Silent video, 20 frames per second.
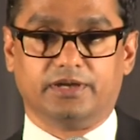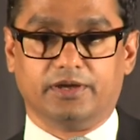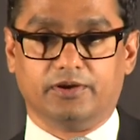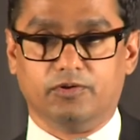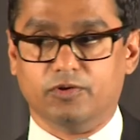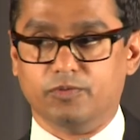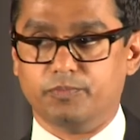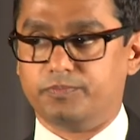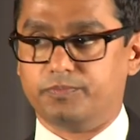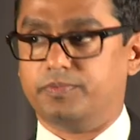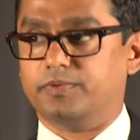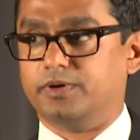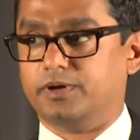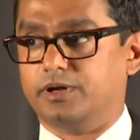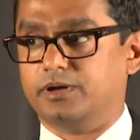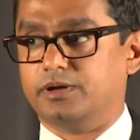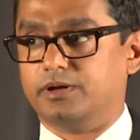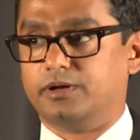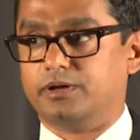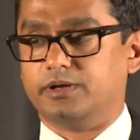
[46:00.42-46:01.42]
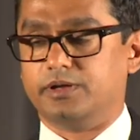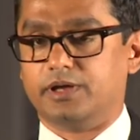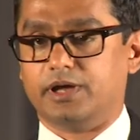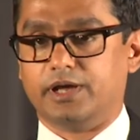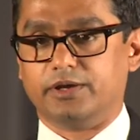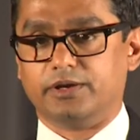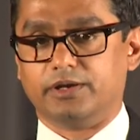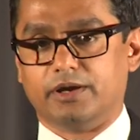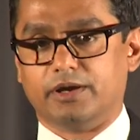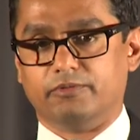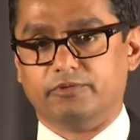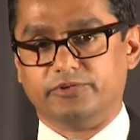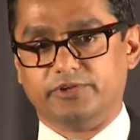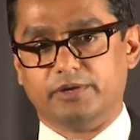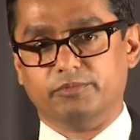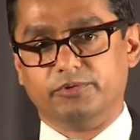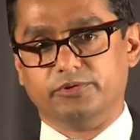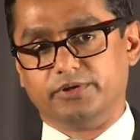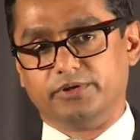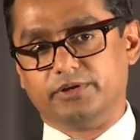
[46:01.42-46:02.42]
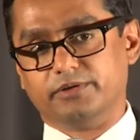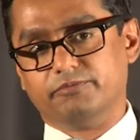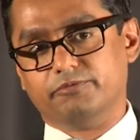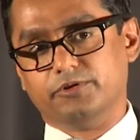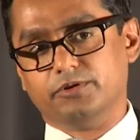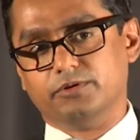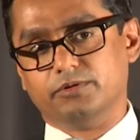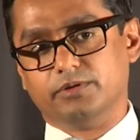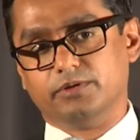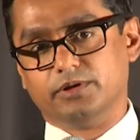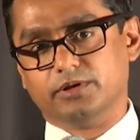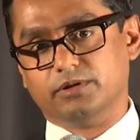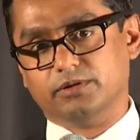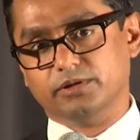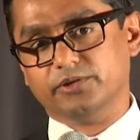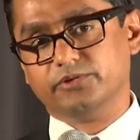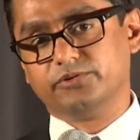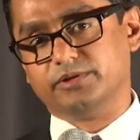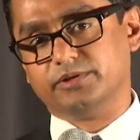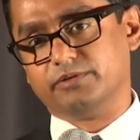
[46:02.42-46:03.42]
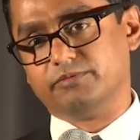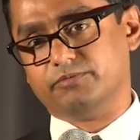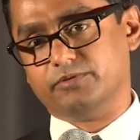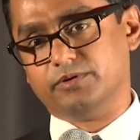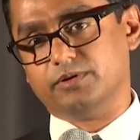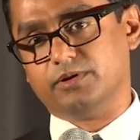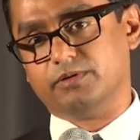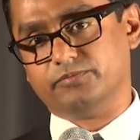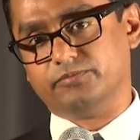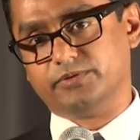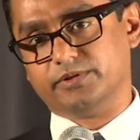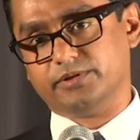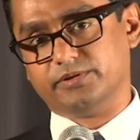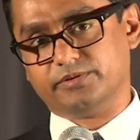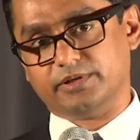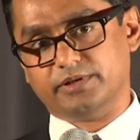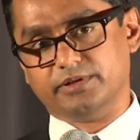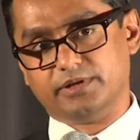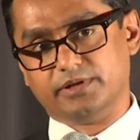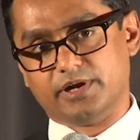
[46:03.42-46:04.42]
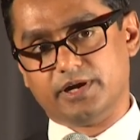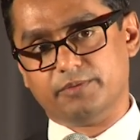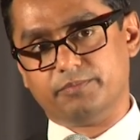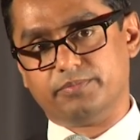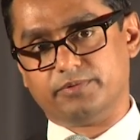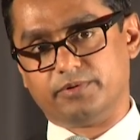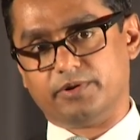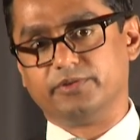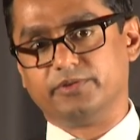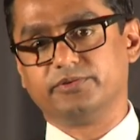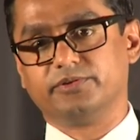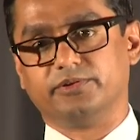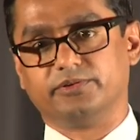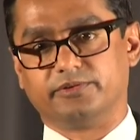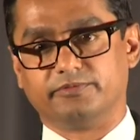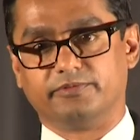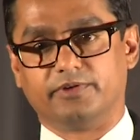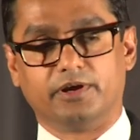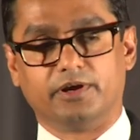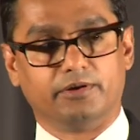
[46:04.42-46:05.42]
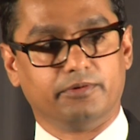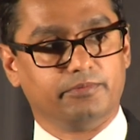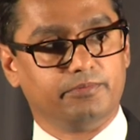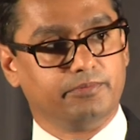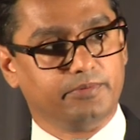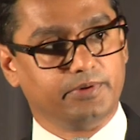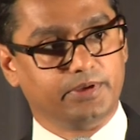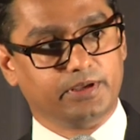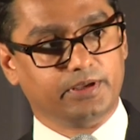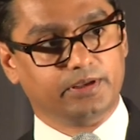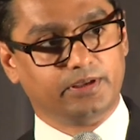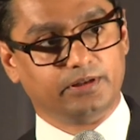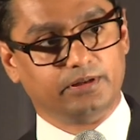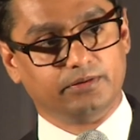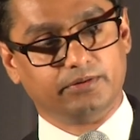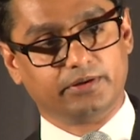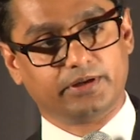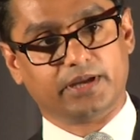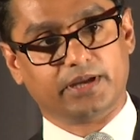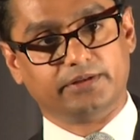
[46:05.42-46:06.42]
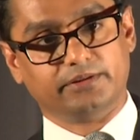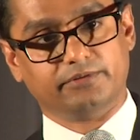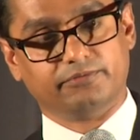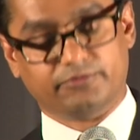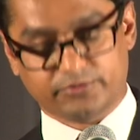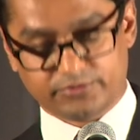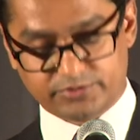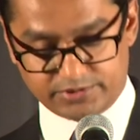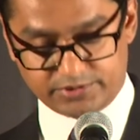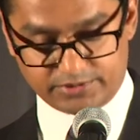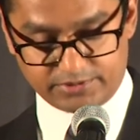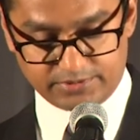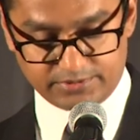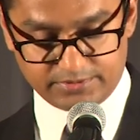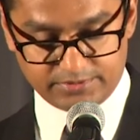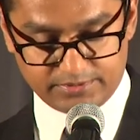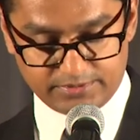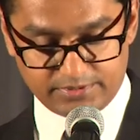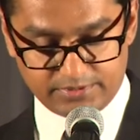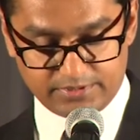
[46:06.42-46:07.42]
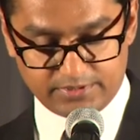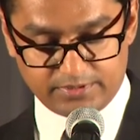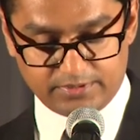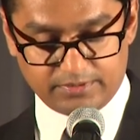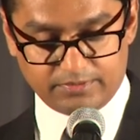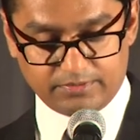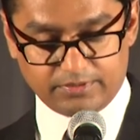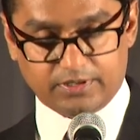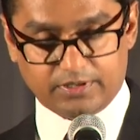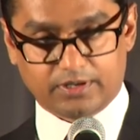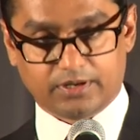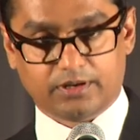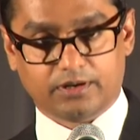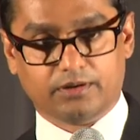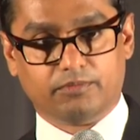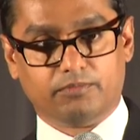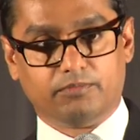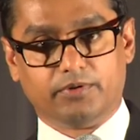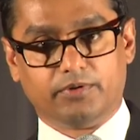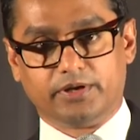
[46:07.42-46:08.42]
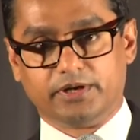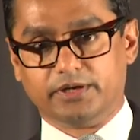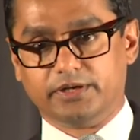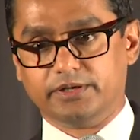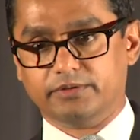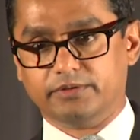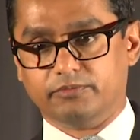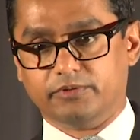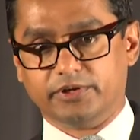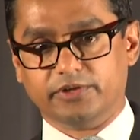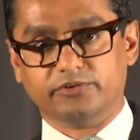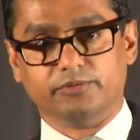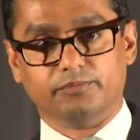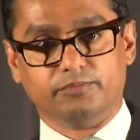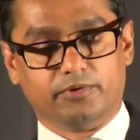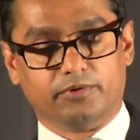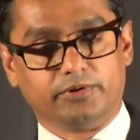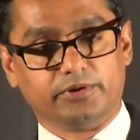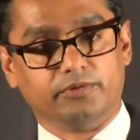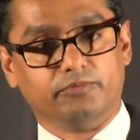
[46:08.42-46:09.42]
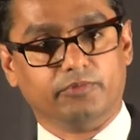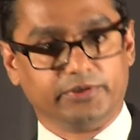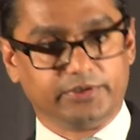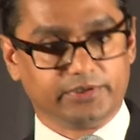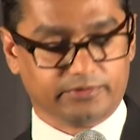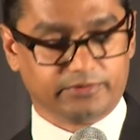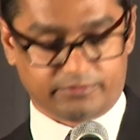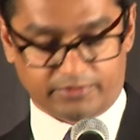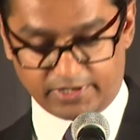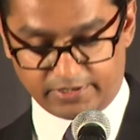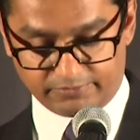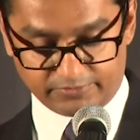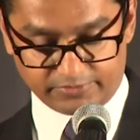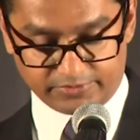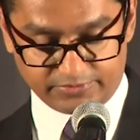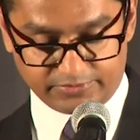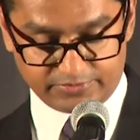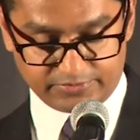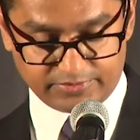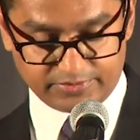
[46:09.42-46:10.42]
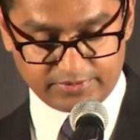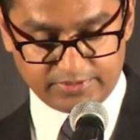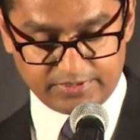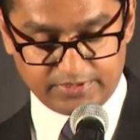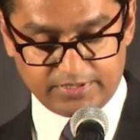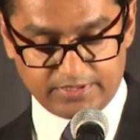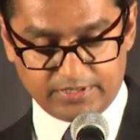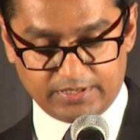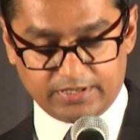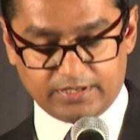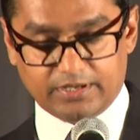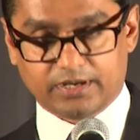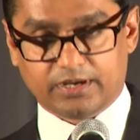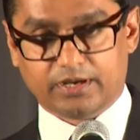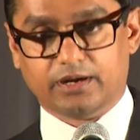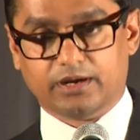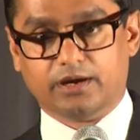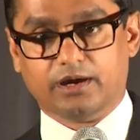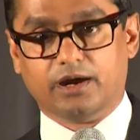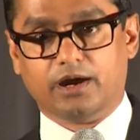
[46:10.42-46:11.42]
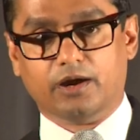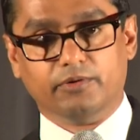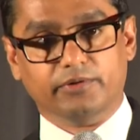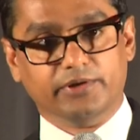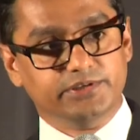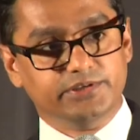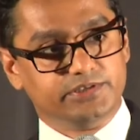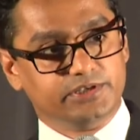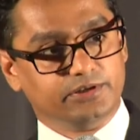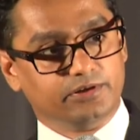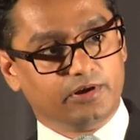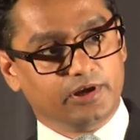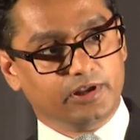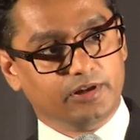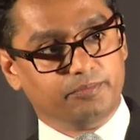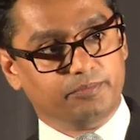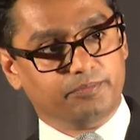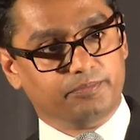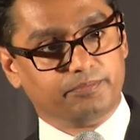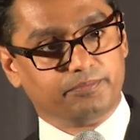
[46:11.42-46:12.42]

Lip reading: I hope I was able to give you a holistic view of this entire process of how we look at the future, what is important, what are the drivers, how engine oil